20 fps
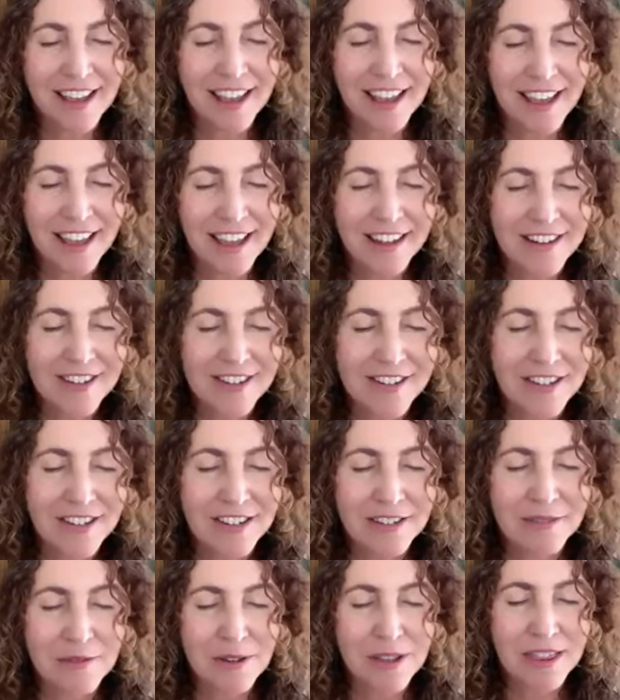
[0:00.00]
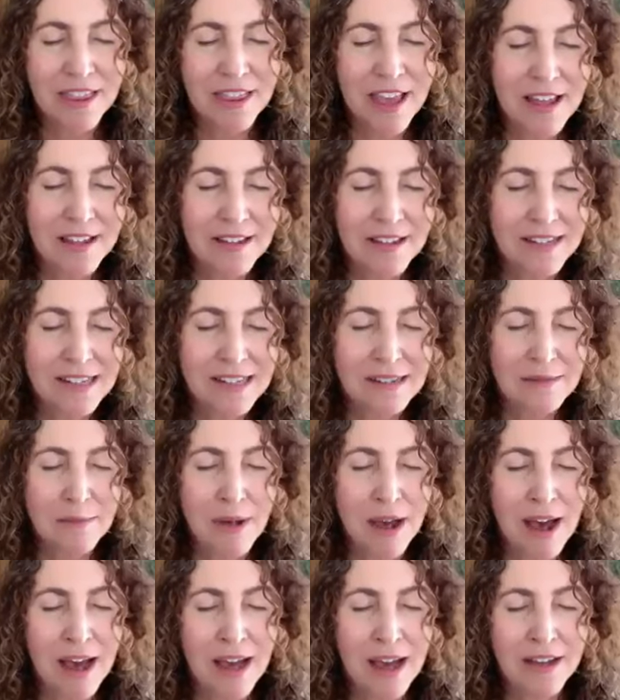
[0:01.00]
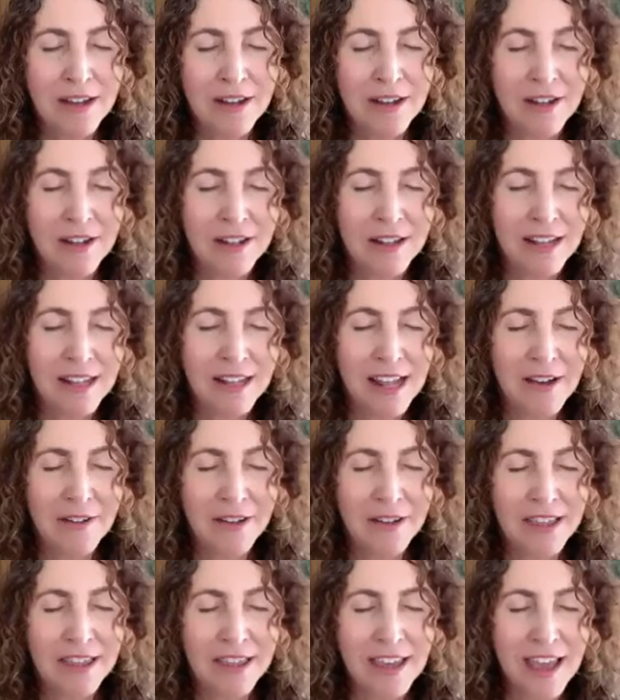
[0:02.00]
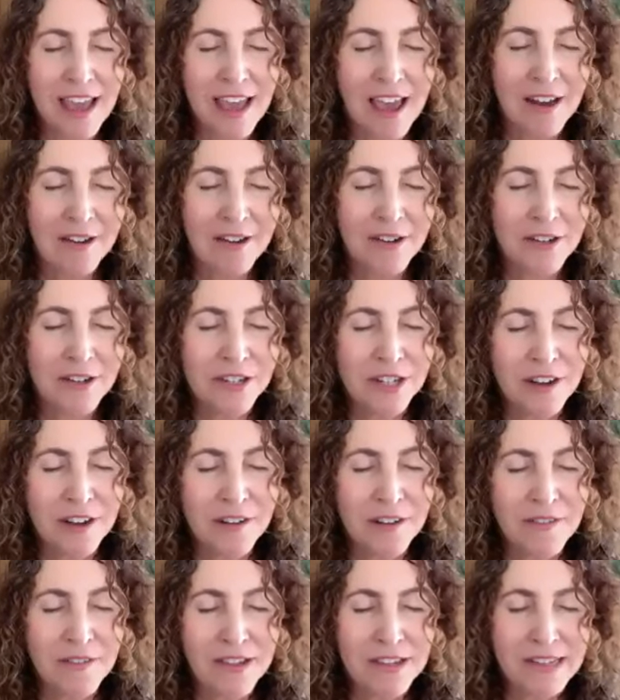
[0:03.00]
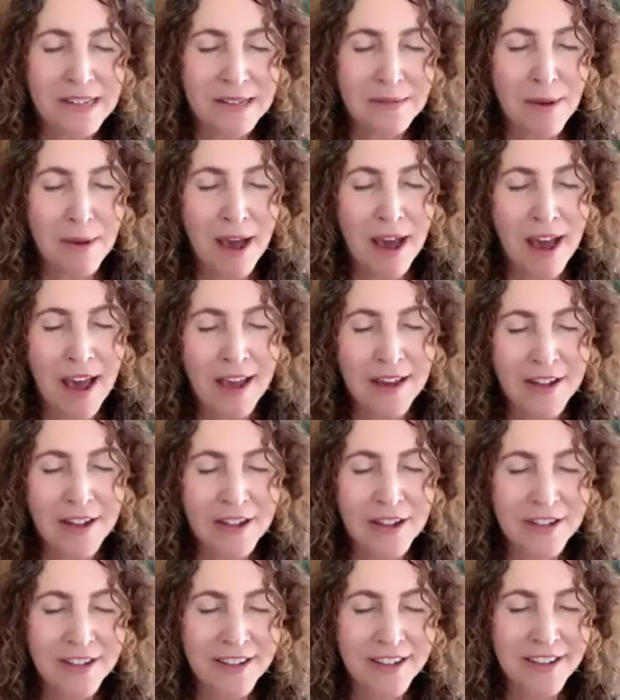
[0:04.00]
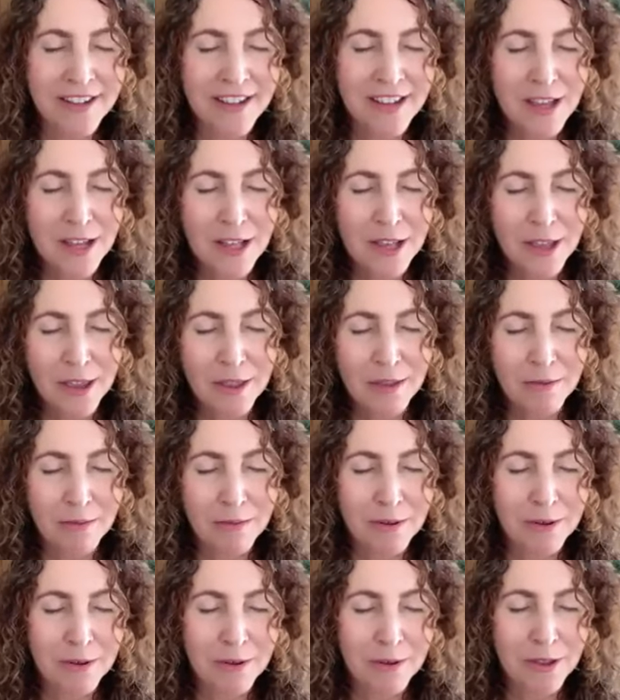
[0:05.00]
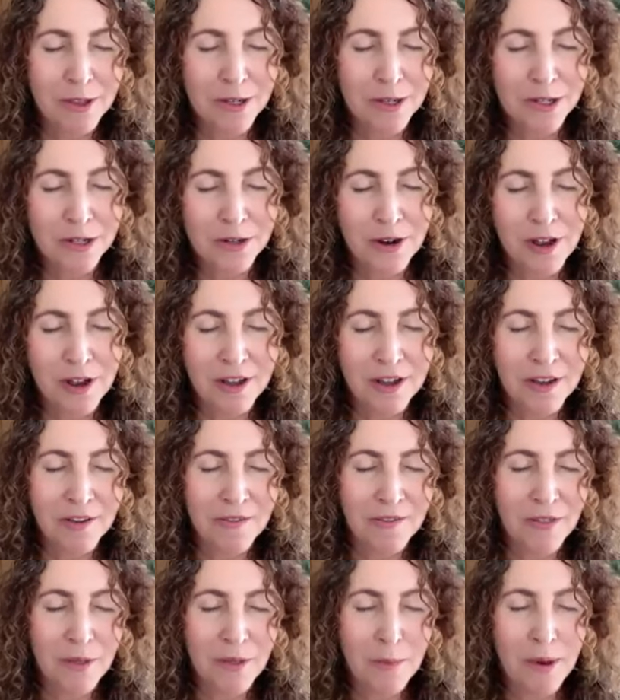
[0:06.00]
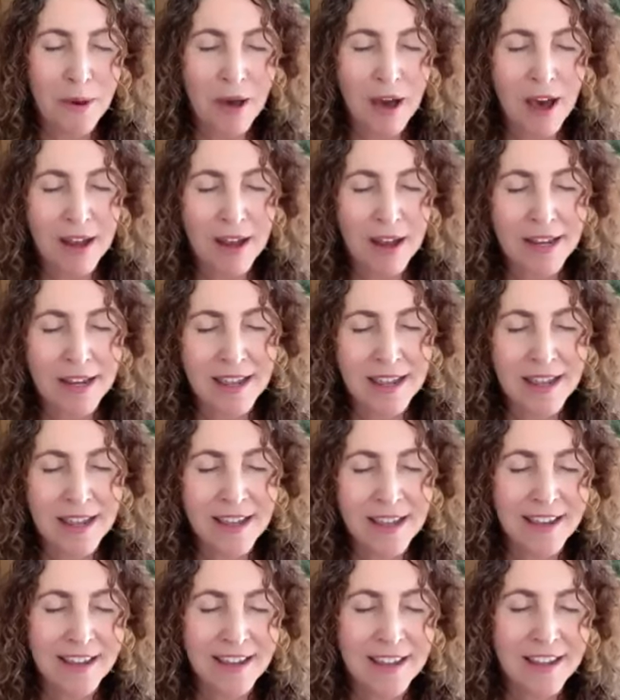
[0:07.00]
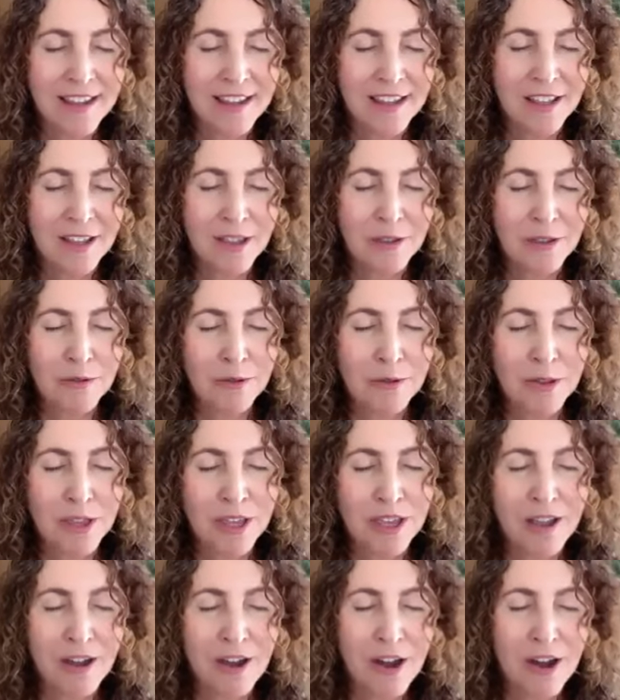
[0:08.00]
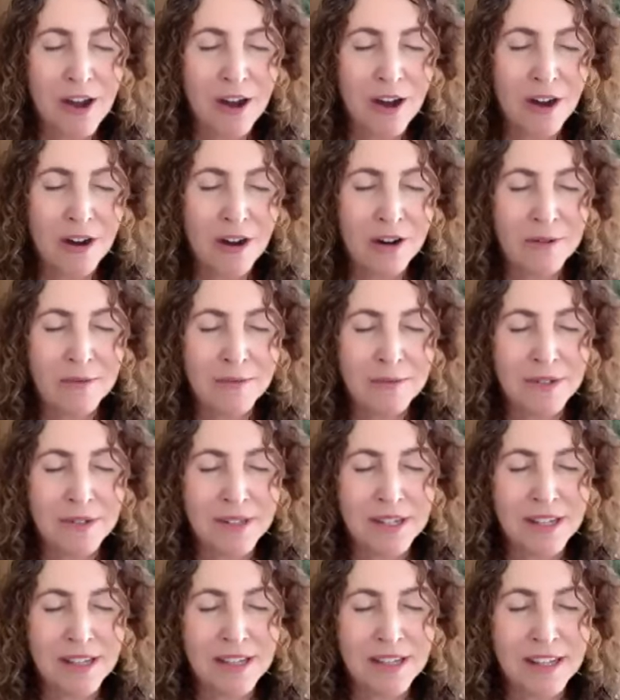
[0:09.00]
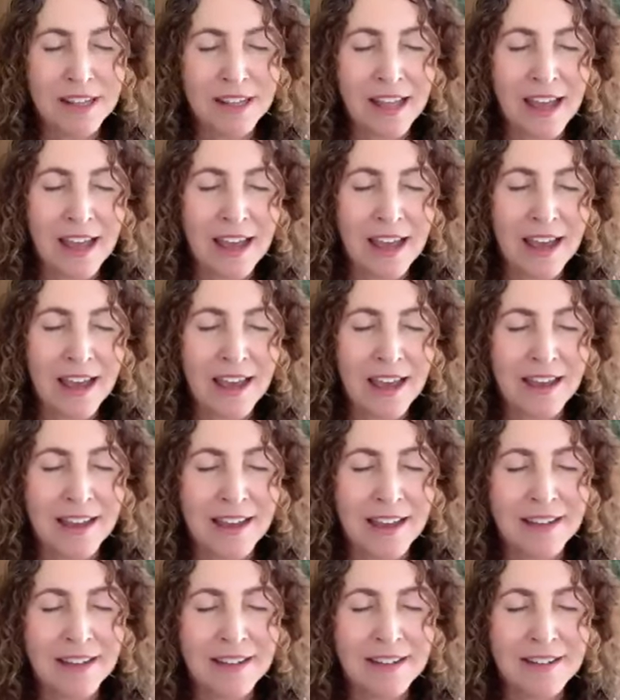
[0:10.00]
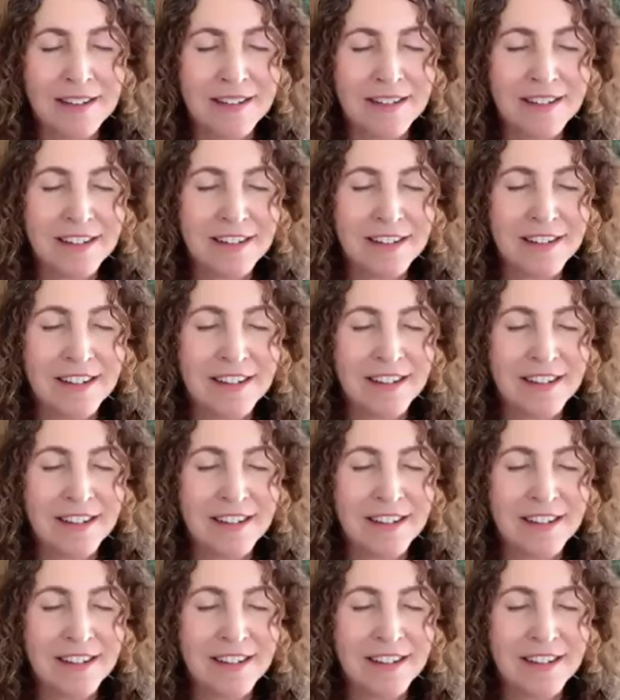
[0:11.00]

And just with that smile, allowing the energy of the smile through the trunk of the body, through the arms and the legs.